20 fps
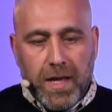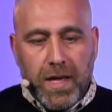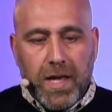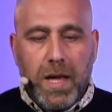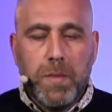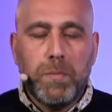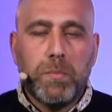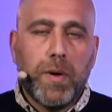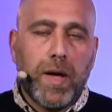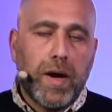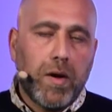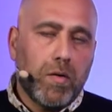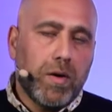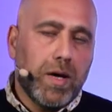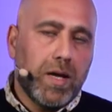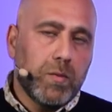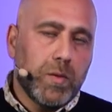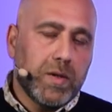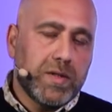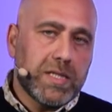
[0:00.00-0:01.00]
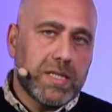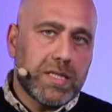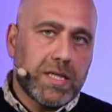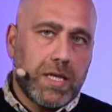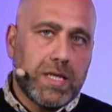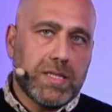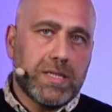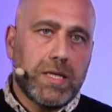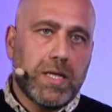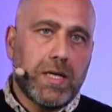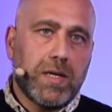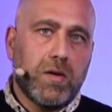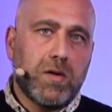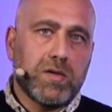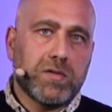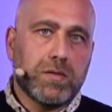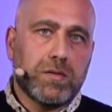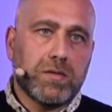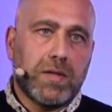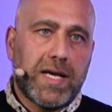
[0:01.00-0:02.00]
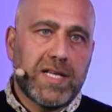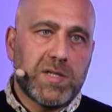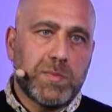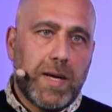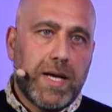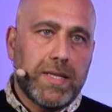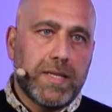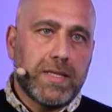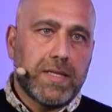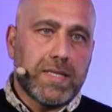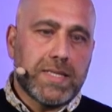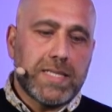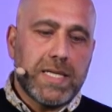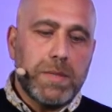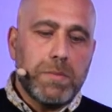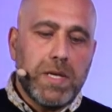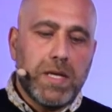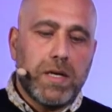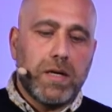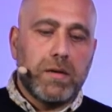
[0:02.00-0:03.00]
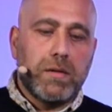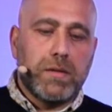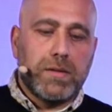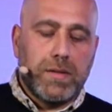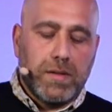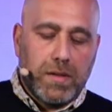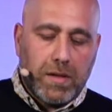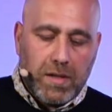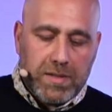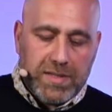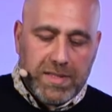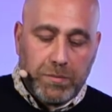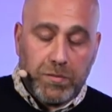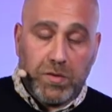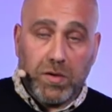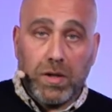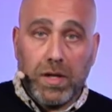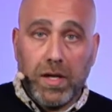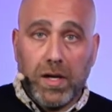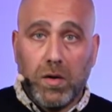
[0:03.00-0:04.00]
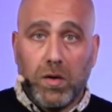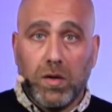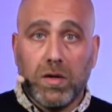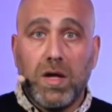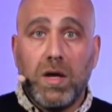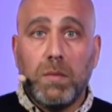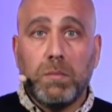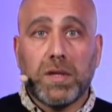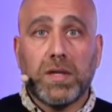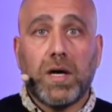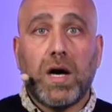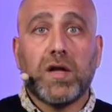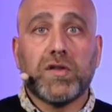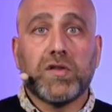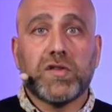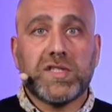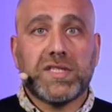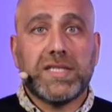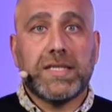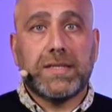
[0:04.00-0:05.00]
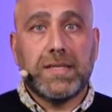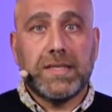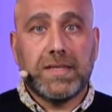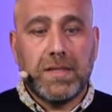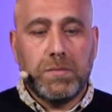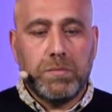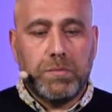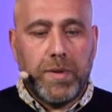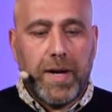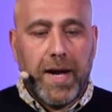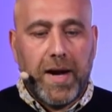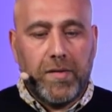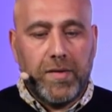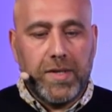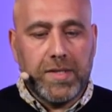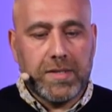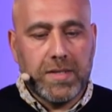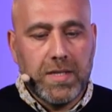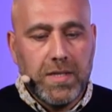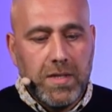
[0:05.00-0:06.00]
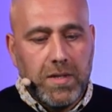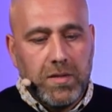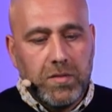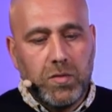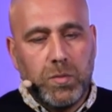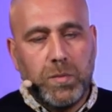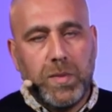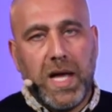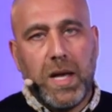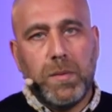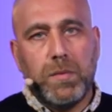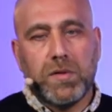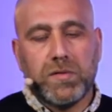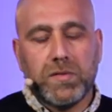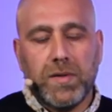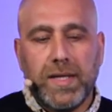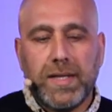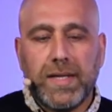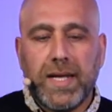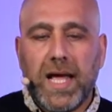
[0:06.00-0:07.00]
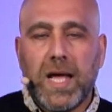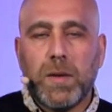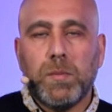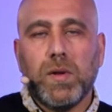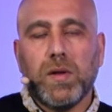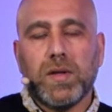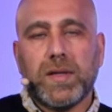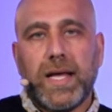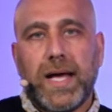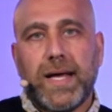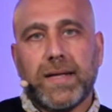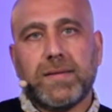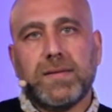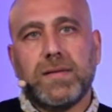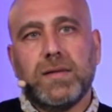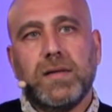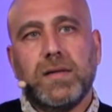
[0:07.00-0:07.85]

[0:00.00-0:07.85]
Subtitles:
In parallel, we're discussing also expanding the similar concept to Lyon, but other cities in Paris to be able to enable that,